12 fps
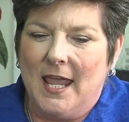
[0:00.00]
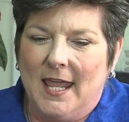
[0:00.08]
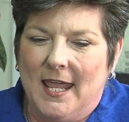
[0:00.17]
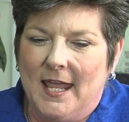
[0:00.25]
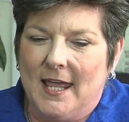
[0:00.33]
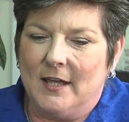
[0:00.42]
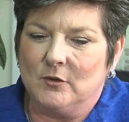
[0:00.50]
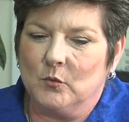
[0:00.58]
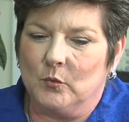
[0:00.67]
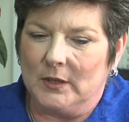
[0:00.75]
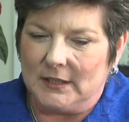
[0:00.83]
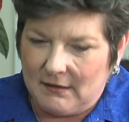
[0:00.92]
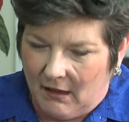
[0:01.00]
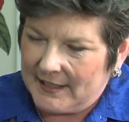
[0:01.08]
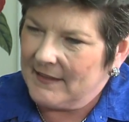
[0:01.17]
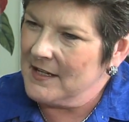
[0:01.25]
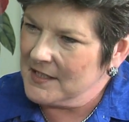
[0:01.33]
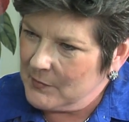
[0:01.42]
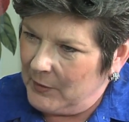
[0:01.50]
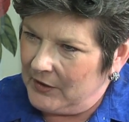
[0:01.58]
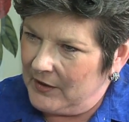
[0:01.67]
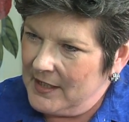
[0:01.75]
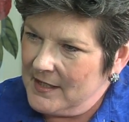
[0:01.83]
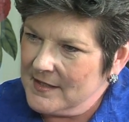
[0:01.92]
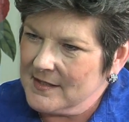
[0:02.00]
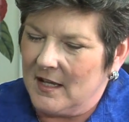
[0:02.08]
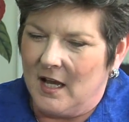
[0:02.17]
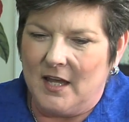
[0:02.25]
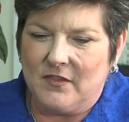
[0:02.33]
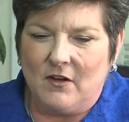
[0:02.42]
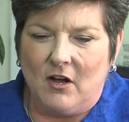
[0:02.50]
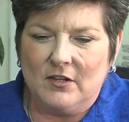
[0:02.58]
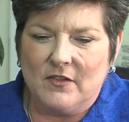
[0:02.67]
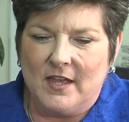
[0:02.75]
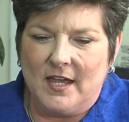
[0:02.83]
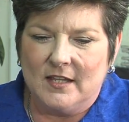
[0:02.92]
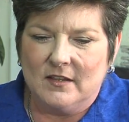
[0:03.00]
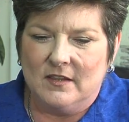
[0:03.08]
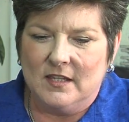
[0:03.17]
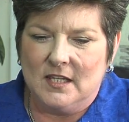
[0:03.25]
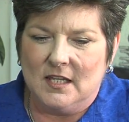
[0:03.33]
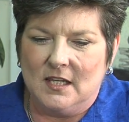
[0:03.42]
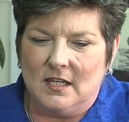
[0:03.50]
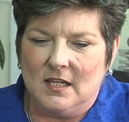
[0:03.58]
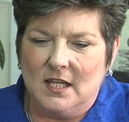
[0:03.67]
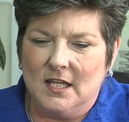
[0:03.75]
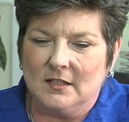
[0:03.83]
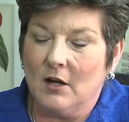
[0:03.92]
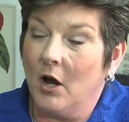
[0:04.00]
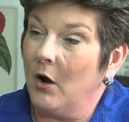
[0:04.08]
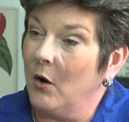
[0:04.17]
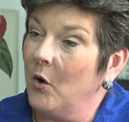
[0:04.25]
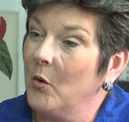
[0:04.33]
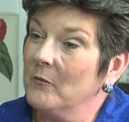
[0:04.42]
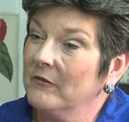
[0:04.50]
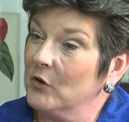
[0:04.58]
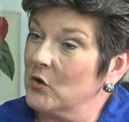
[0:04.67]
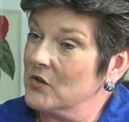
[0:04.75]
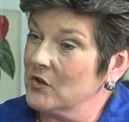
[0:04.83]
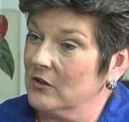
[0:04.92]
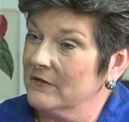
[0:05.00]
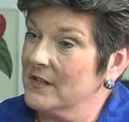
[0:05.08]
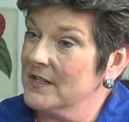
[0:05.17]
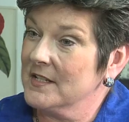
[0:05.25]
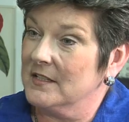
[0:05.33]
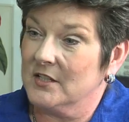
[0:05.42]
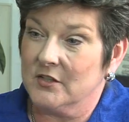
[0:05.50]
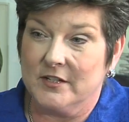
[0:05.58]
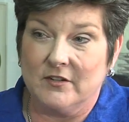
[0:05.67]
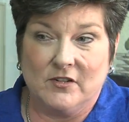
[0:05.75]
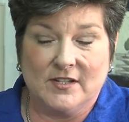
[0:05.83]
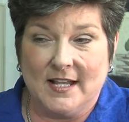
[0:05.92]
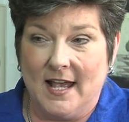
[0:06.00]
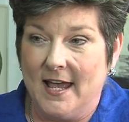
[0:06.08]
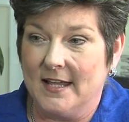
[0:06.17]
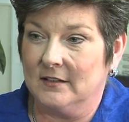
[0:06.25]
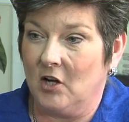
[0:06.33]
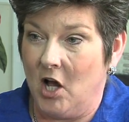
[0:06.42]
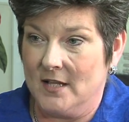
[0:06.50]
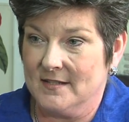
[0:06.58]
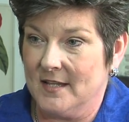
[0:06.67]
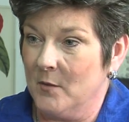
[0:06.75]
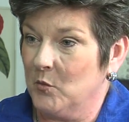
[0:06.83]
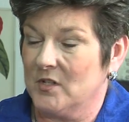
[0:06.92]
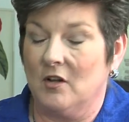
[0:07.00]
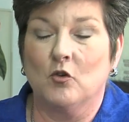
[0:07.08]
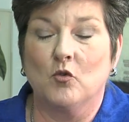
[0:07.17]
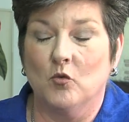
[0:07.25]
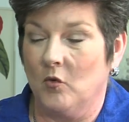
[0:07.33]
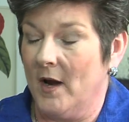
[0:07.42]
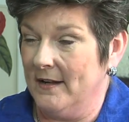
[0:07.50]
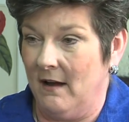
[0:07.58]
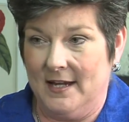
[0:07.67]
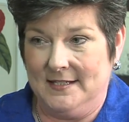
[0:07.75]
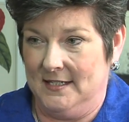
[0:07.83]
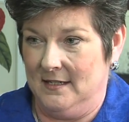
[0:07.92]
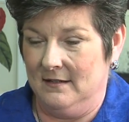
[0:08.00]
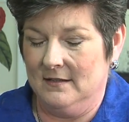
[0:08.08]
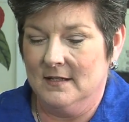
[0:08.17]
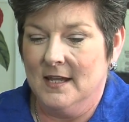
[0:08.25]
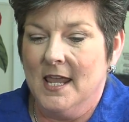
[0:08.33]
and really liked the experience. I thought that the in-home full-service interior design concept was a great idea.